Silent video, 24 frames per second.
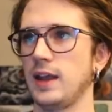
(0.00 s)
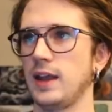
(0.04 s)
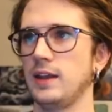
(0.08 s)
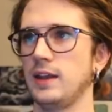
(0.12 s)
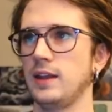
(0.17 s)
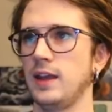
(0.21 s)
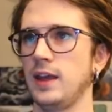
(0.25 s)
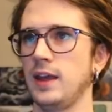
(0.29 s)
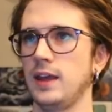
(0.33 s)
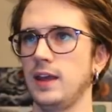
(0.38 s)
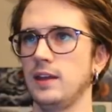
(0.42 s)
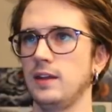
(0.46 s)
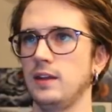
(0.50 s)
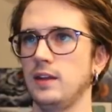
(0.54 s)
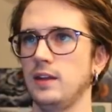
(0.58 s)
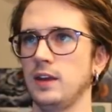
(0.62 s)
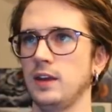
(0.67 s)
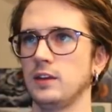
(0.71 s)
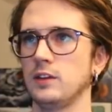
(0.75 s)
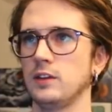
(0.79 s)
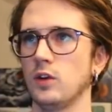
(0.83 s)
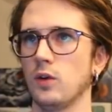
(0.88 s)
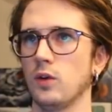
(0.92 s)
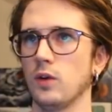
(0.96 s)
and
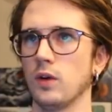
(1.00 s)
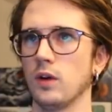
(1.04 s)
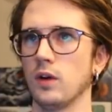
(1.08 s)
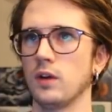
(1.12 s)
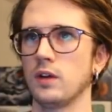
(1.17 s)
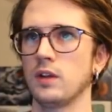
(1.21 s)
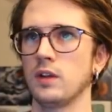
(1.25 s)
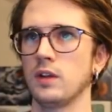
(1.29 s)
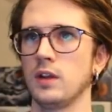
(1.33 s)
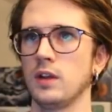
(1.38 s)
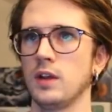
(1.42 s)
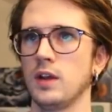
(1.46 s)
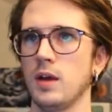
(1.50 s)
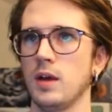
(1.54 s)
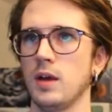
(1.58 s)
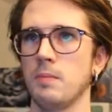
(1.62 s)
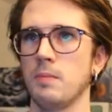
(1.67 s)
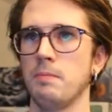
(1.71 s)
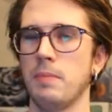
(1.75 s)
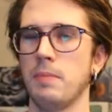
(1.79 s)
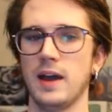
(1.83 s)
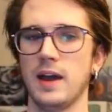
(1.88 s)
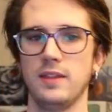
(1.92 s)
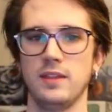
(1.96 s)
ignored
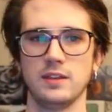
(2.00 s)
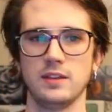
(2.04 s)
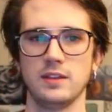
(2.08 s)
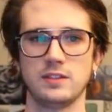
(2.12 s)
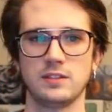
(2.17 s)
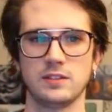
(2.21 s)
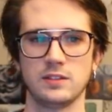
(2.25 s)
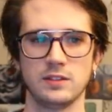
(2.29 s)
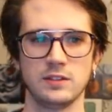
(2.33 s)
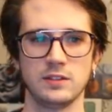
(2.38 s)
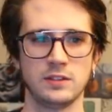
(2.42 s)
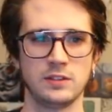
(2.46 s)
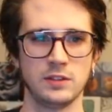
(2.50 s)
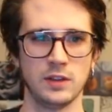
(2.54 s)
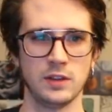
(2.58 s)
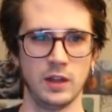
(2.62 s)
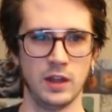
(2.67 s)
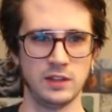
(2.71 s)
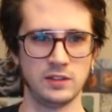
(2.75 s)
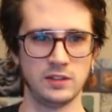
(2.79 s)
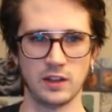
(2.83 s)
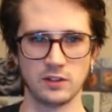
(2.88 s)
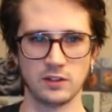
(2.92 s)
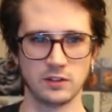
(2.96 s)
by this
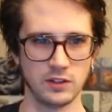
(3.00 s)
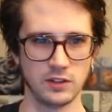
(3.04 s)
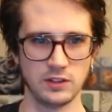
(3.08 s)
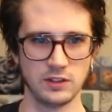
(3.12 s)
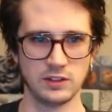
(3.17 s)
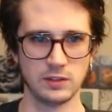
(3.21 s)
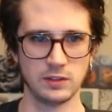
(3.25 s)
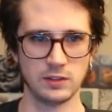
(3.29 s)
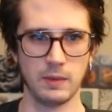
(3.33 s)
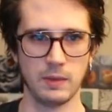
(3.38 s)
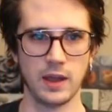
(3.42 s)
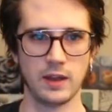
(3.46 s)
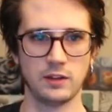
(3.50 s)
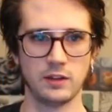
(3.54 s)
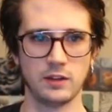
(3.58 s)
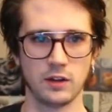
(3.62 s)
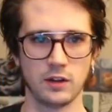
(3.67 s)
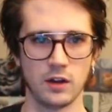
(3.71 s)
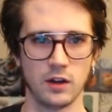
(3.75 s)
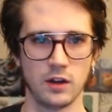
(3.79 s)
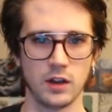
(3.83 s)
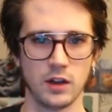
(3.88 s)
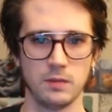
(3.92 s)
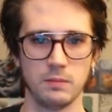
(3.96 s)
essentially semantic
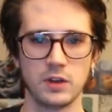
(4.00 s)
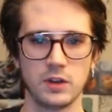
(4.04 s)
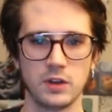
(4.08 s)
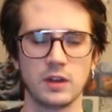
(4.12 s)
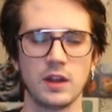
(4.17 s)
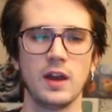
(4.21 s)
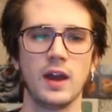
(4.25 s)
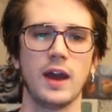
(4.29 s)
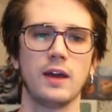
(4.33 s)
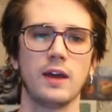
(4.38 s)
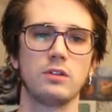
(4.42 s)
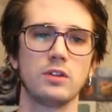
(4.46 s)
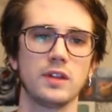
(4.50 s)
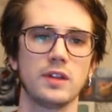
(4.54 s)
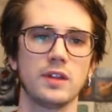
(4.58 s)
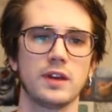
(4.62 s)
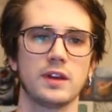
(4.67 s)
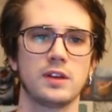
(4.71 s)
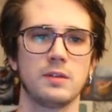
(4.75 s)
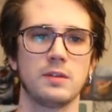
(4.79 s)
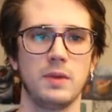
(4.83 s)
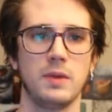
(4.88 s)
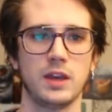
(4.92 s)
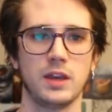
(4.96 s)
argument. I'd really like to
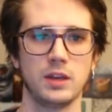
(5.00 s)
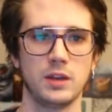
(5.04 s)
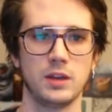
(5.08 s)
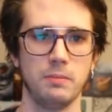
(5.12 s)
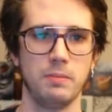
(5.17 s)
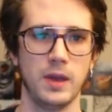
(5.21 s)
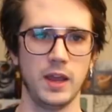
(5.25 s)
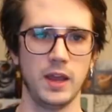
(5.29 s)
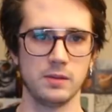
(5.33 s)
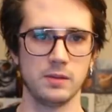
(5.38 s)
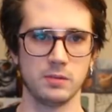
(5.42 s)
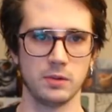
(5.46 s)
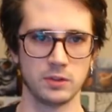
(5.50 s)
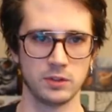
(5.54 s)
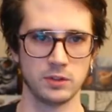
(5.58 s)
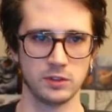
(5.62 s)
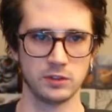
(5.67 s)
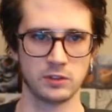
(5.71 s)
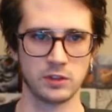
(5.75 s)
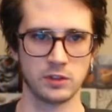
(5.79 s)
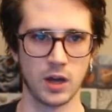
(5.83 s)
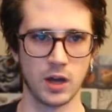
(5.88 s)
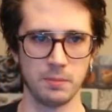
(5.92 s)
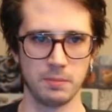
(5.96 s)
make a debate about this
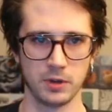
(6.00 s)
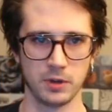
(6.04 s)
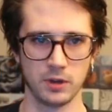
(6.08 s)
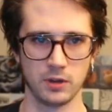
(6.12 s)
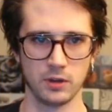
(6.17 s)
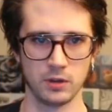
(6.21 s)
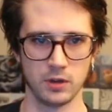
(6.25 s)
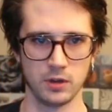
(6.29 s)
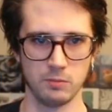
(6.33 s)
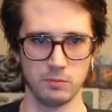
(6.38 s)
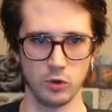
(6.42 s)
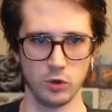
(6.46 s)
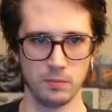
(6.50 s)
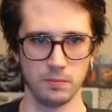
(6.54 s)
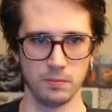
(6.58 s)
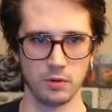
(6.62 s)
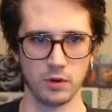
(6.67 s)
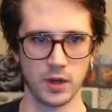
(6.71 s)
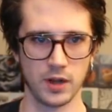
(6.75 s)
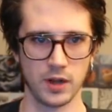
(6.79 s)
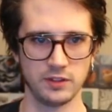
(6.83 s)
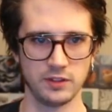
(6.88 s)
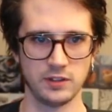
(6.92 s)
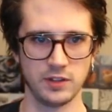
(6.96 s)
topic on a more
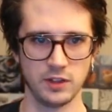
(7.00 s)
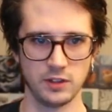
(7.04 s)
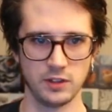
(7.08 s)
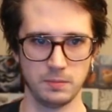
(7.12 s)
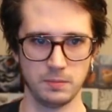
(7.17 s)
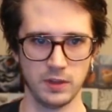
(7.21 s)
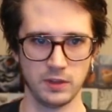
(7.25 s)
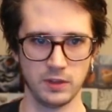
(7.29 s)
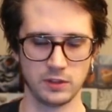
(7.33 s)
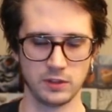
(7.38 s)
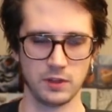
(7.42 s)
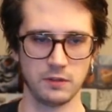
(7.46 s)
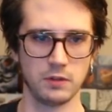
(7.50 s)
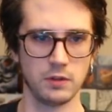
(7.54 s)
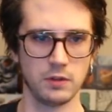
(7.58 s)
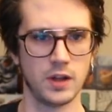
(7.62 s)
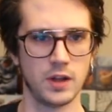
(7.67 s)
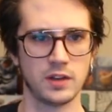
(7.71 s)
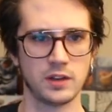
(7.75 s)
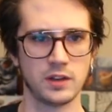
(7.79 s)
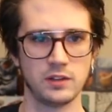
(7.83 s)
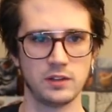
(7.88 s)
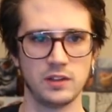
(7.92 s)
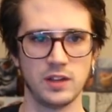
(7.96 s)
broad sense because I have a lot
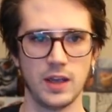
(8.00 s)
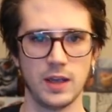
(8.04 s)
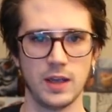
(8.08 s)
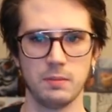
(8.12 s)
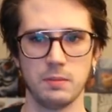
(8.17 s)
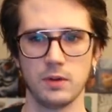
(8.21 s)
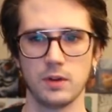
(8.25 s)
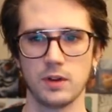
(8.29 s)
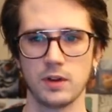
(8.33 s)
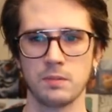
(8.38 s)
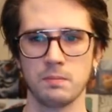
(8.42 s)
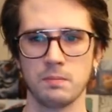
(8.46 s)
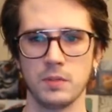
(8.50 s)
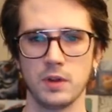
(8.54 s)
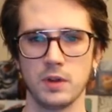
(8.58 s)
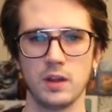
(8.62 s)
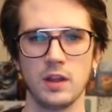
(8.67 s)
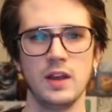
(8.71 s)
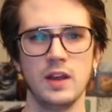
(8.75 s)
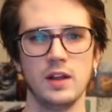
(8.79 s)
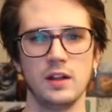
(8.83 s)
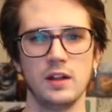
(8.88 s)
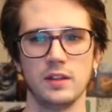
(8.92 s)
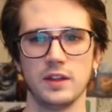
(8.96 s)
to say about it. But
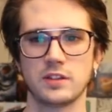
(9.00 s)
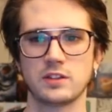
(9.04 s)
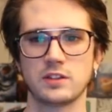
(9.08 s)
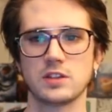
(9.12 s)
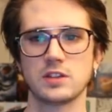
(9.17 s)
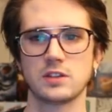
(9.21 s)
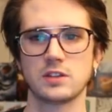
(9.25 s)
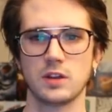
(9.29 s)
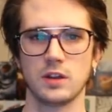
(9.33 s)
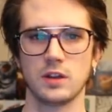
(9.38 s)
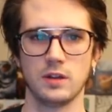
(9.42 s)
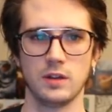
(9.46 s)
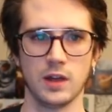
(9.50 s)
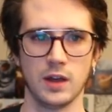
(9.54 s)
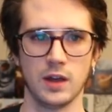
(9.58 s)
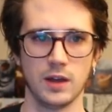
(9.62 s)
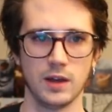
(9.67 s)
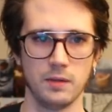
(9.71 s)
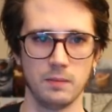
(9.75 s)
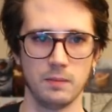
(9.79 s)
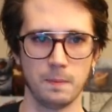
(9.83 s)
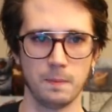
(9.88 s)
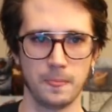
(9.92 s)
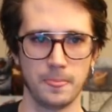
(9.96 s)
let's just
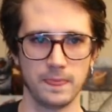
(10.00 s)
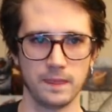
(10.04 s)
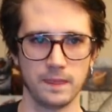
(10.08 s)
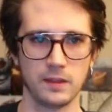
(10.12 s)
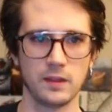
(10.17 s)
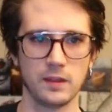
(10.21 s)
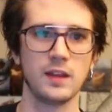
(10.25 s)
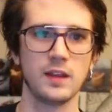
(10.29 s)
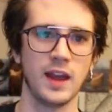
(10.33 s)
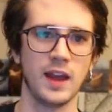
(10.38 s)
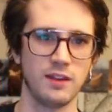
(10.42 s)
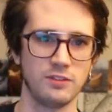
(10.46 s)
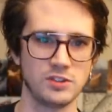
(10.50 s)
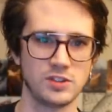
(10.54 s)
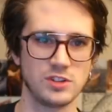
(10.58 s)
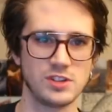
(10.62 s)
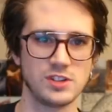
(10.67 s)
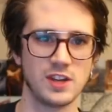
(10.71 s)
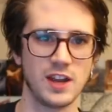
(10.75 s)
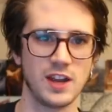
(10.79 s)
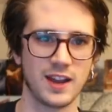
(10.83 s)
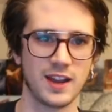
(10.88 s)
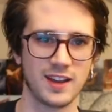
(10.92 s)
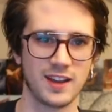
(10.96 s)
have
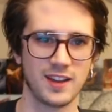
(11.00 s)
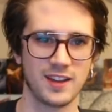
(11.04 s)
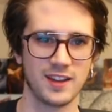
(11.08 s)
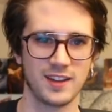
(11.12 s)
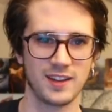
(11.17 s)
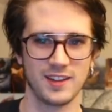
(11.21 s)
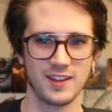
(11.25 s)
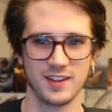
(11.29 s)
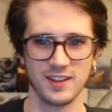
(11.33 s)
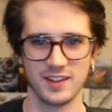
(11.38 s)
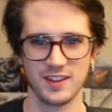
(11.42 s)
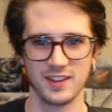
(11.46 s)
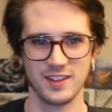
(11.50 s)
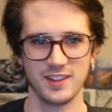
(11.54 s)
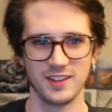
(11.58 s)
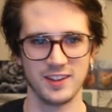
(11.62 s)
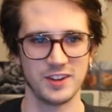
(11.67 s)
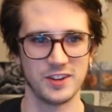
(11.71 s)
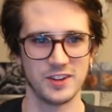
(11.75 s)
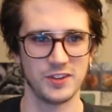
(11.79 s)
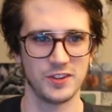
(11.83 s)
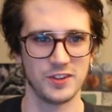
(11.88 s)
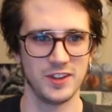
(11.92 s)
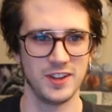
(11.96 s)
Zizek,
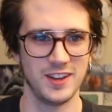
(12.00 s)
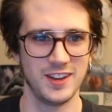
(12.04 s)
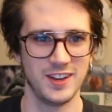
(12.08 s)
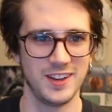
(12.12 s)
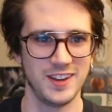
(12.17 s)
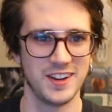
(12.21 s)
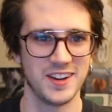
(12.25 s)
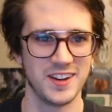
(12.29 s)
in here.